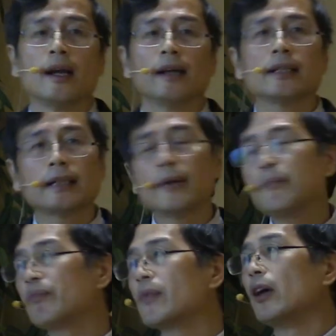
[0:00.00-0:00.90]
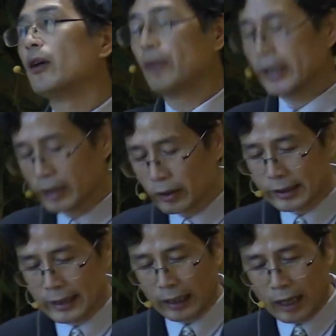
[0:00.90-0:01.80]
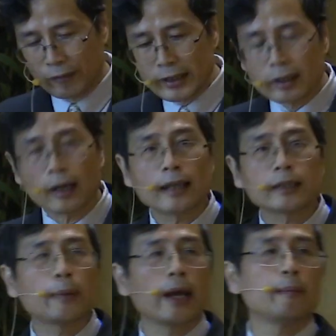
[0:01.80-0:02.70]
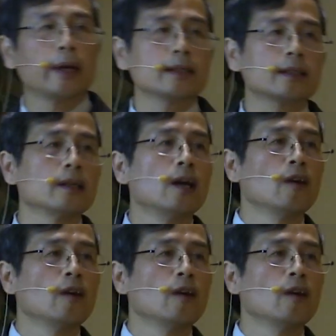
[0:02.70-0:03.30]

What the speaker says: And then we use the conventional ICP-MS